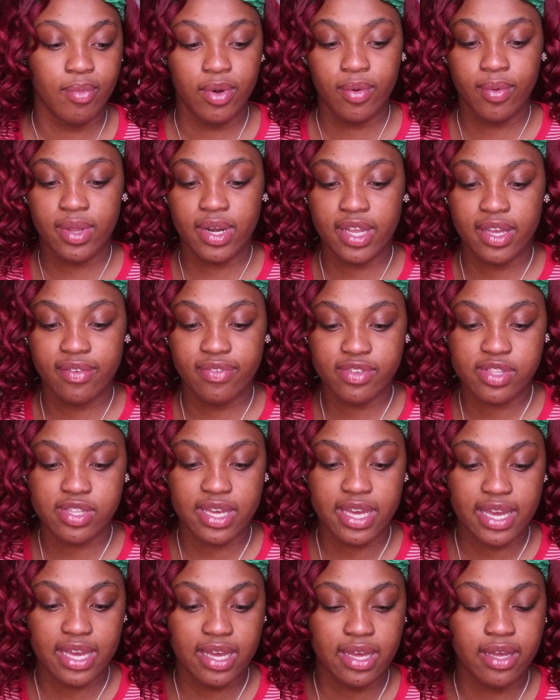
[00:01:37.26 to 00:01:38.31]
But whatever,
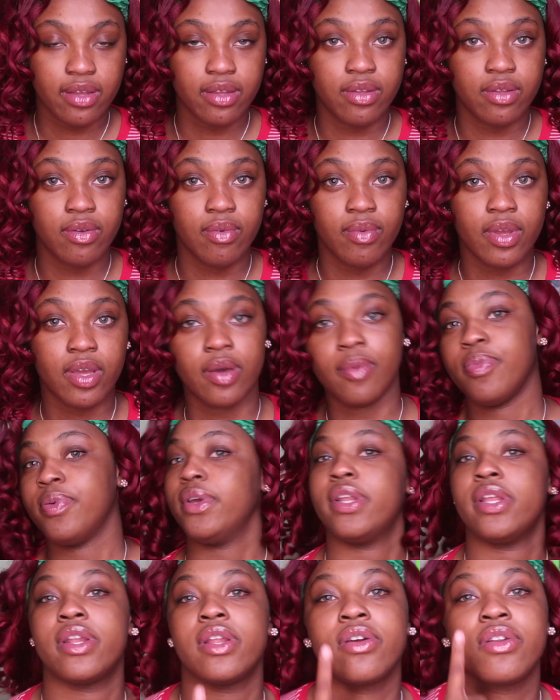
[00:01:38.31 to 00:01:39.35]
child, we're gonna
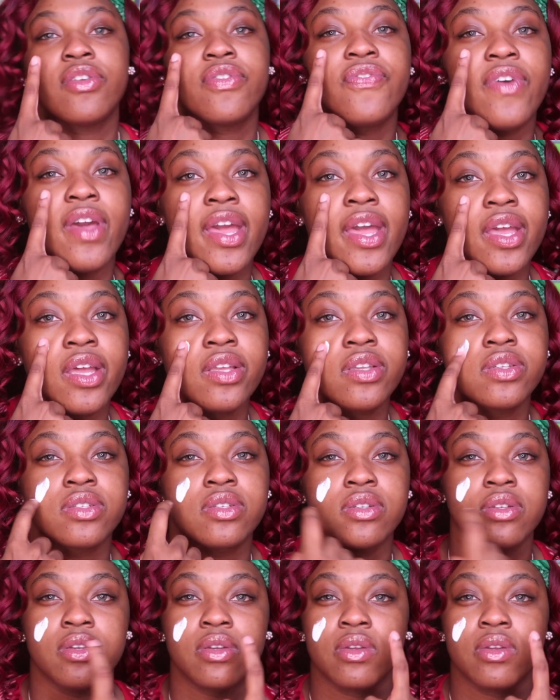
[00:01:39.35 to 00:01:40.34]
put it on the face.